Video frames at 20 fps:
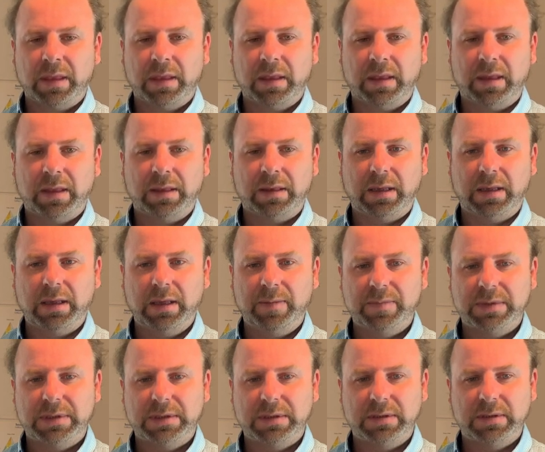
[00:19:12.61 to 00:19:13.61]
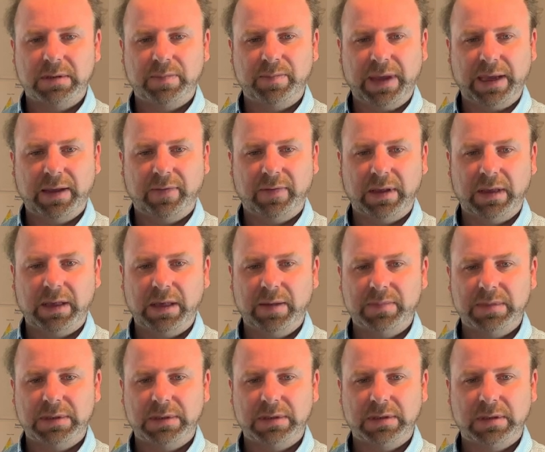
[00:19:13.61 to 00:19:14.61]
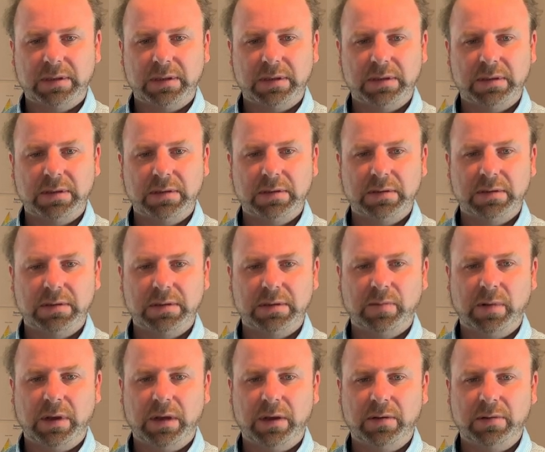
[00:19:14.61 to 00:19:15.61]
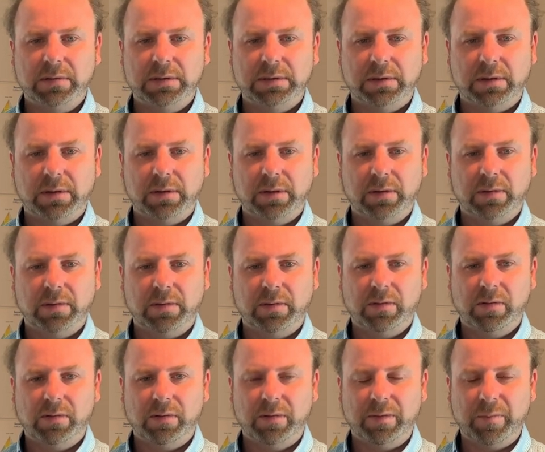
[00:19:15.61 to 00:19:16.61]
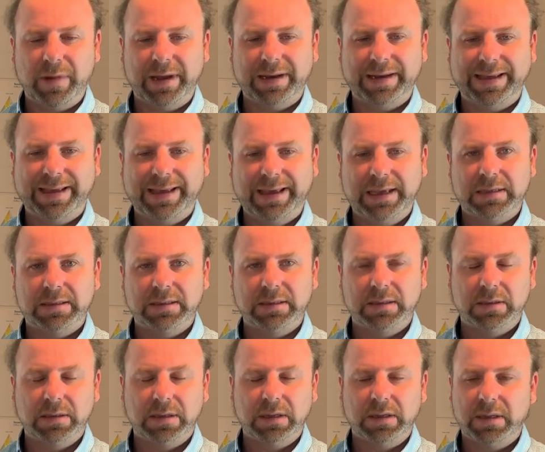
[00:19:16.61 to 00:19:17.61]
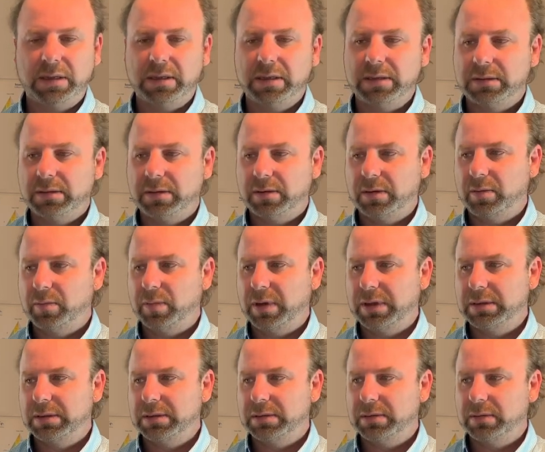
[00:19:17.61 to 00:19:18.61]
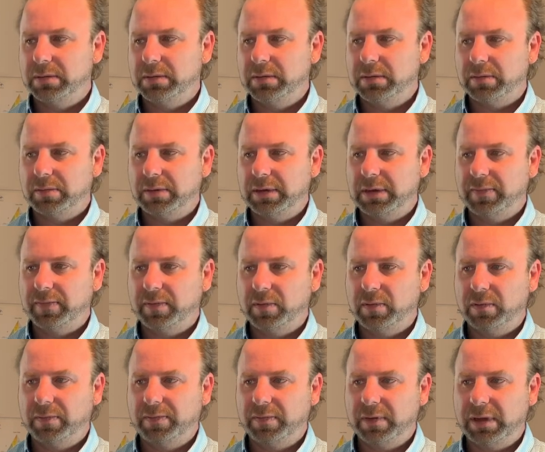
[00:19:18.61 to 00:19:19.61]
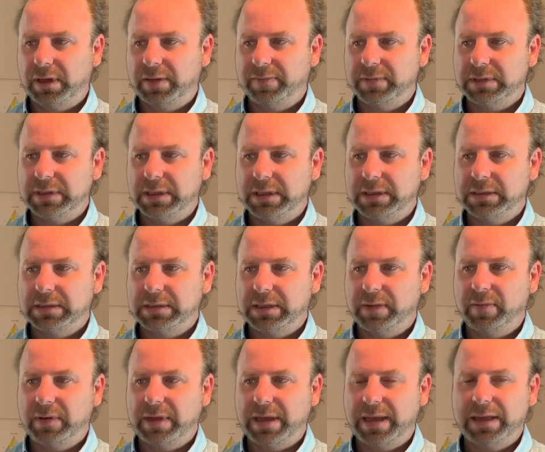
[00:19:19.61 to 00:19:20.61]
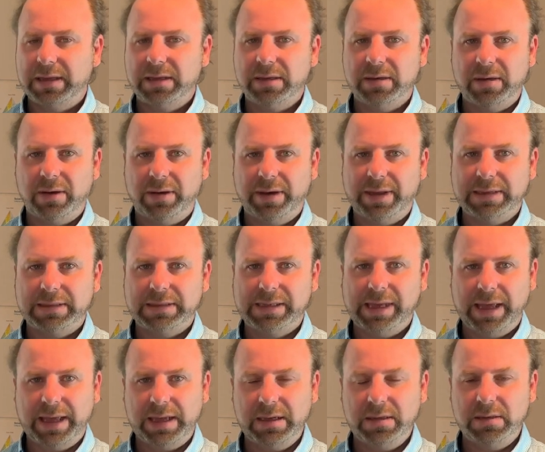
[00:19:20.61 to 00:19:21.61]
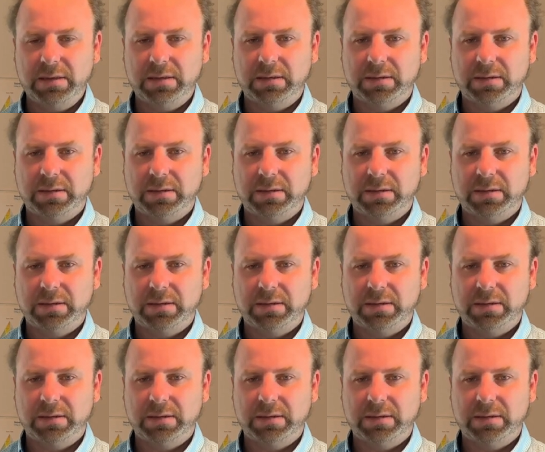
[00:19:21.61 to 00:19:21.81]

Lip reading: and the hips, back of the hips as well. So all in one hit. So 1, 2, 3, 4, 5, 6, 7, 8, 9, 10.